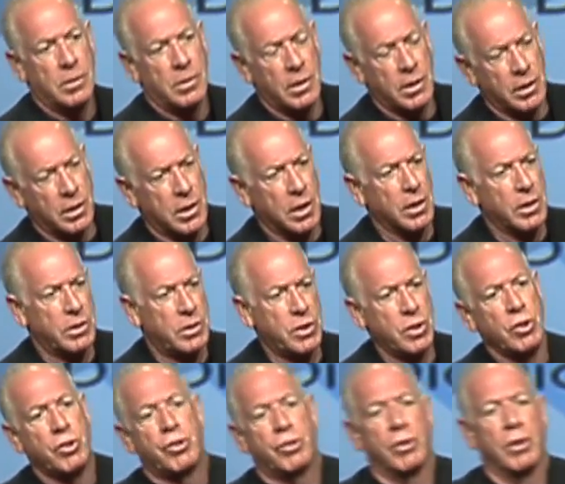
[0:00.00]
in the current
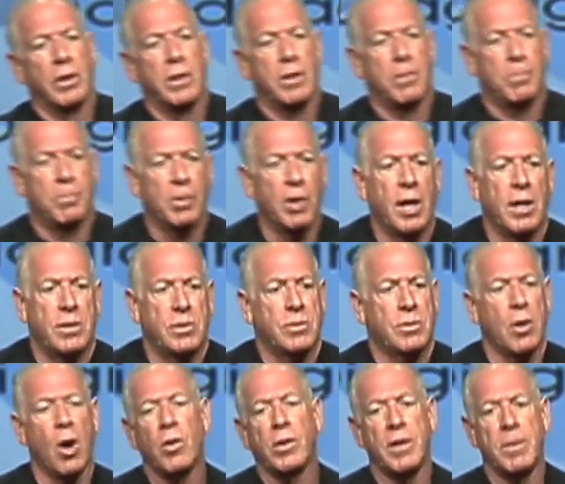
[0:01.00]
$2 trillion
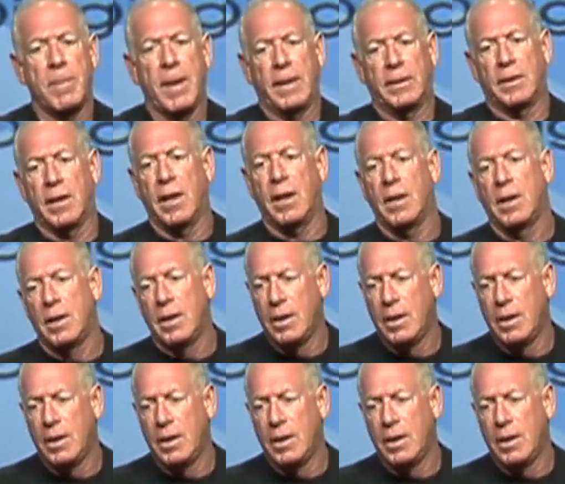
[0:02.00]
plus, only about that.